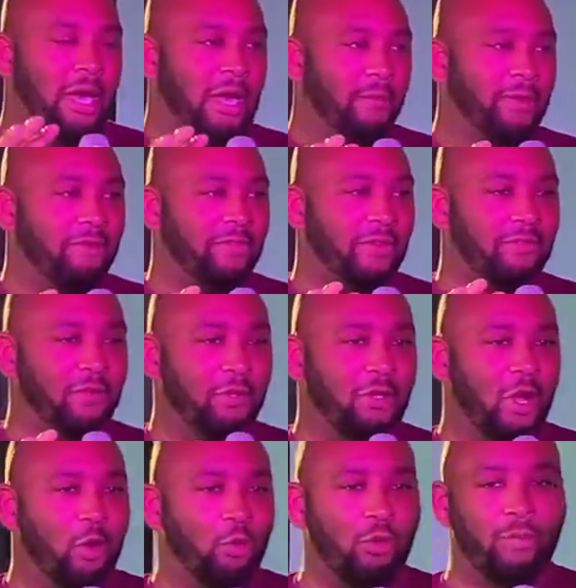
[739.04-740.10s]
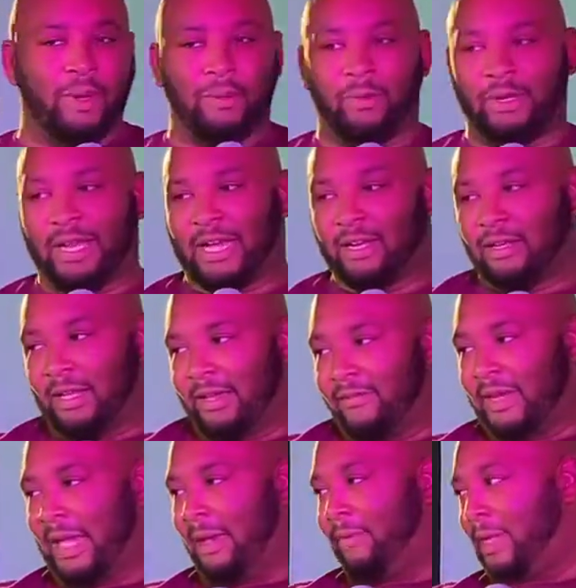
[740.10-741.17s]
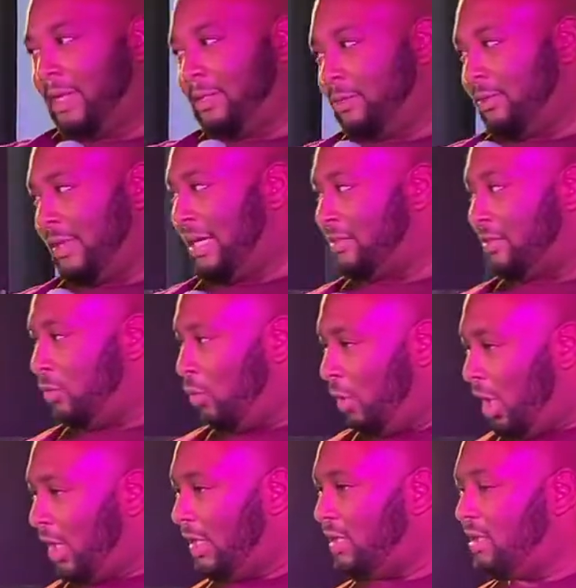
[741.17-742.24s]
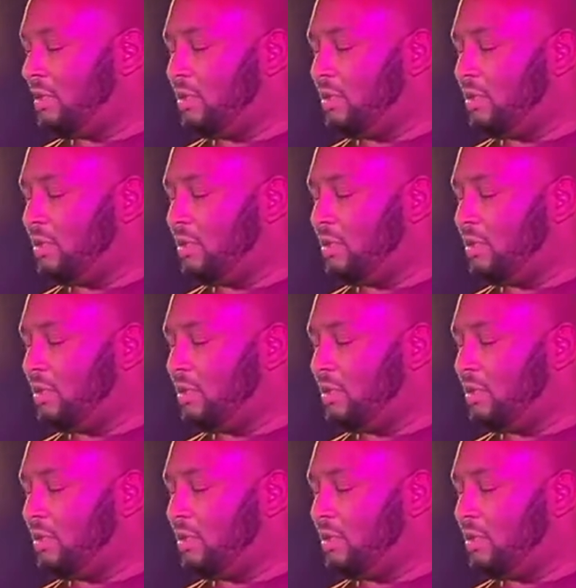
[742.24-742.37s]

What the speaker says: if you don't remember, 9/11 happened in 2001.